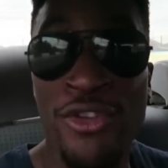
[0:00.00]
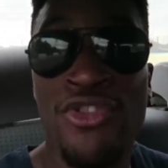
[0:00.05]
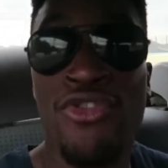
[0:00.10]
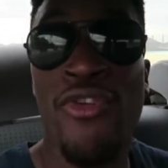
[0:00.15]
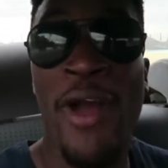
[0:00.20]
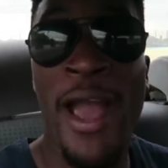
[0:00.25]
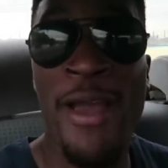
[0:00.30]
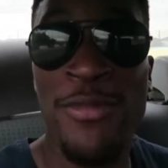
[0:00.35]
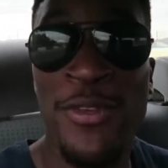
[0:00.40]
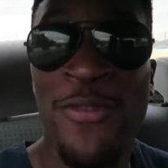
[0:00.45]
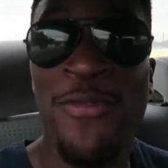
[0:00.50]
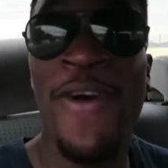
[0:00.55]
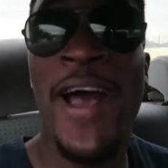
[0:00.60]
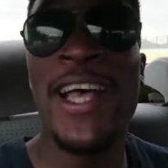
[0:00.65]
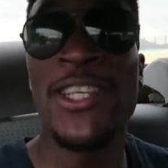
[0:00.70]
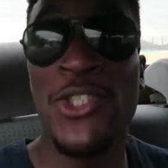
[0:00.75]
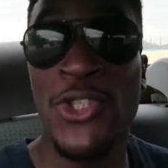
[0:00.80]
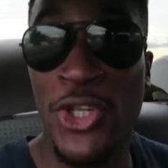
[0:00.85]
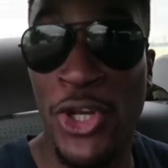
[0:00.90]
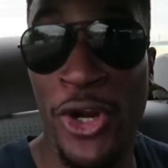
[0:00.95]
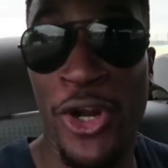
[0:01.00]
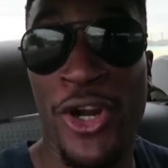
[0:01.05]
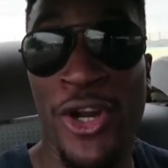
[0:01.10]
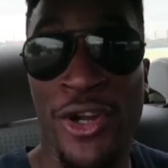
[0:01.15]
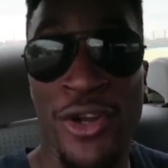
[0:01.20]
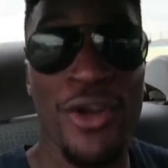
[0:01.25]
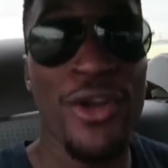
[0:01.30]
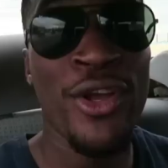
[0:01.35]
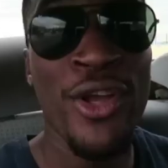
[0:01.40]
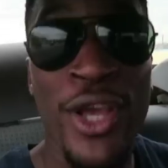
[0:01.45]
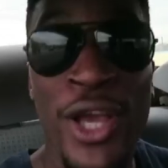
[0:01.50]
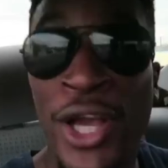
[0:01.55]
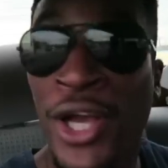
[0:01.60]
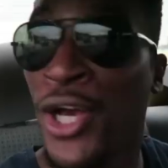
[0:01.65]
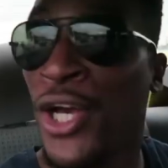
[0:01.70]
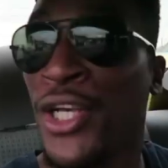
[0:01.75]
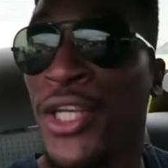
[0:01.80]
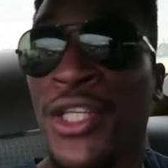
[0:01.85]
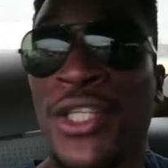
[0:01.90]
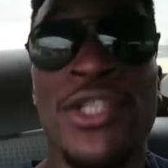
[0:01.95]
drives faster,
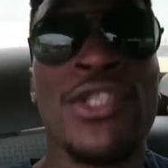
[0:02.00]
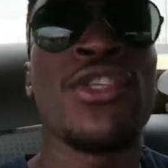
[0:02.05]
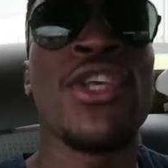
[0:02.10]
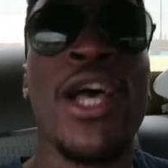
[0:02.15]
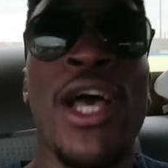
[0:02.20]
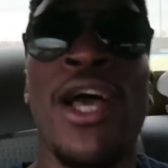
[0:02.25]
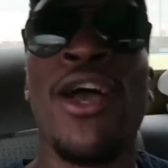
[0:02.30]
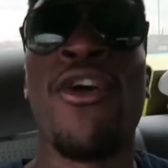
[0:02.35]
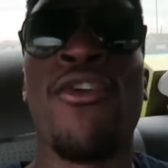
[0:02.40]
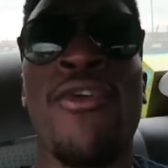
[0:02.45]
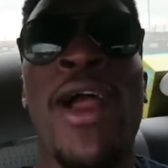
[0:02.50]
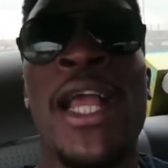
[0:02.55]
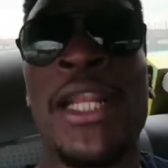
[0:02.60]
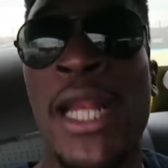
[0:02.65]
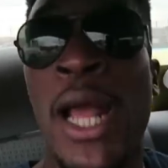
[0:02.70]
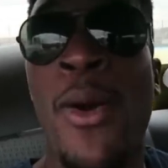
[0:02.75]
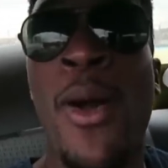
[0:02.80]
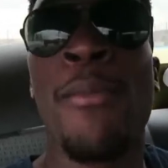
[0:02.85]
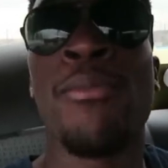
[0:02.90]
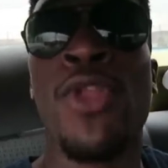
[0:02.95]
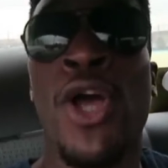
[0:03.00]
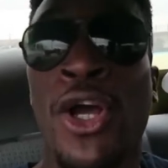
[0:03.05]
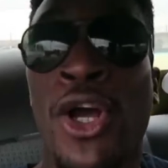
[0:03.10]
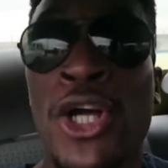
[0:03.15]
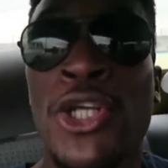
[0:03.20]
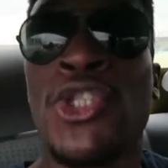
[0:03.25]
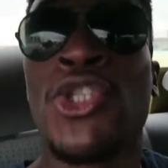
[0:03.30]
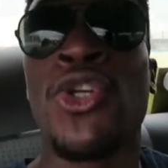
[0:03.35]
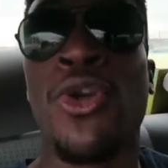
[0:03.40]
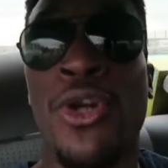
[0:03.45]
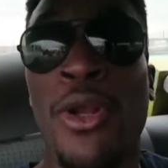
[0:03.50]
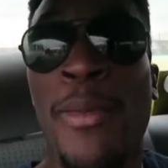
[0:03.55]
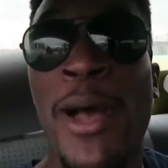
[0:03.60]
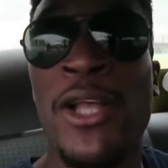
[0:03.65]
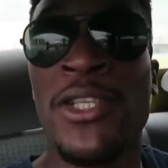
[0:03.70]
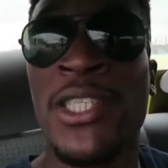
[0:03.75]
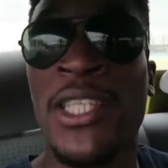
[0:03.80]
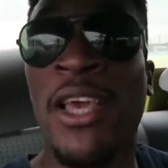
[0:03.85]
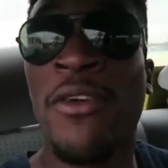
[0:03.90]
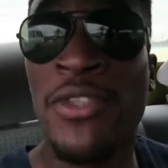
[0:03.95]
because right now I'm not concerned
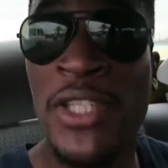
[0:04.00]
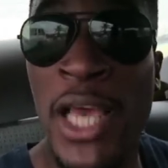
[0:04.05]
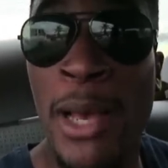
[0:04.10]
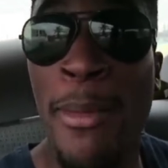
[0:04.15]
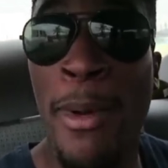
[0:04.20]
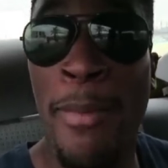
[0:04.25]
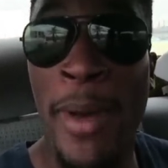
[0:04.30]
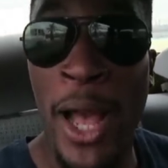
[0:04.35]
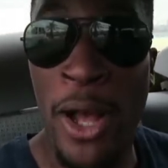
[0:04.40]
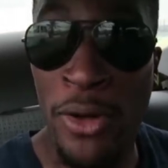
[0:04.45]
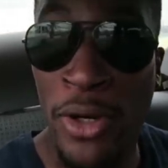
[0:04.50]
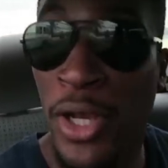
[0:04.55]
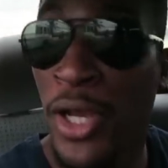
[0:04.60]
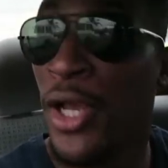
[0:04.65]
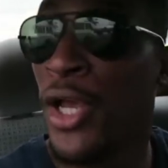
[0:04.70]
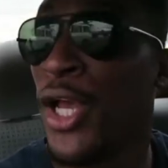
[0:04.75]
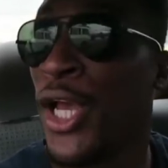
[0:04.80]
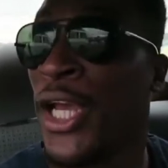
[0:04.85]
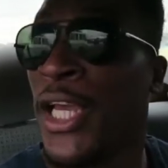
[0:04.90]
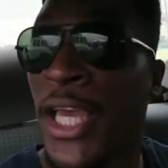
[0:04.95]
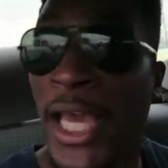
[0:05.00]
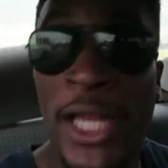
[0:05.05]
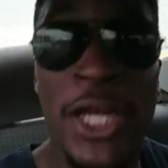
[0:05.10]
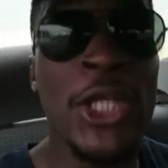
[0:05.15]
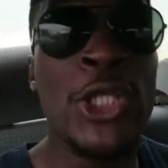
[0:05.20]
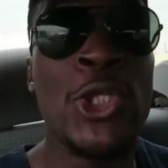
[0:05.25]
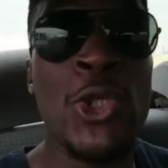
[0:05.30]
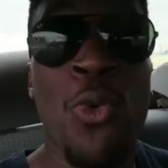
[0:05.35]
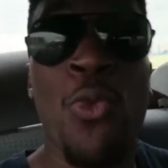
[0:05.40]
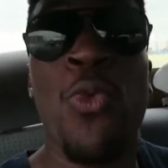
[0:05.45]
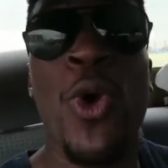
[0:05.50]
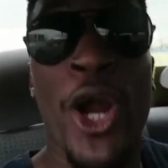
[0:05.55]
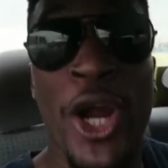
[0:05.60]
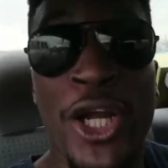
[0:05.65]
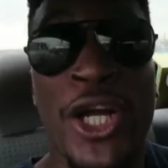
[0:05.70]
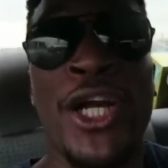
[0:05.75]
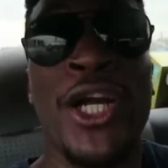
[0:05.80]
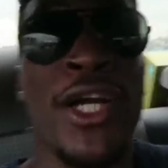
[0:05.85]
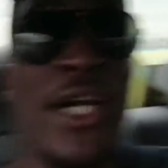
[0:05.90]
about safety. I'm about getting to work.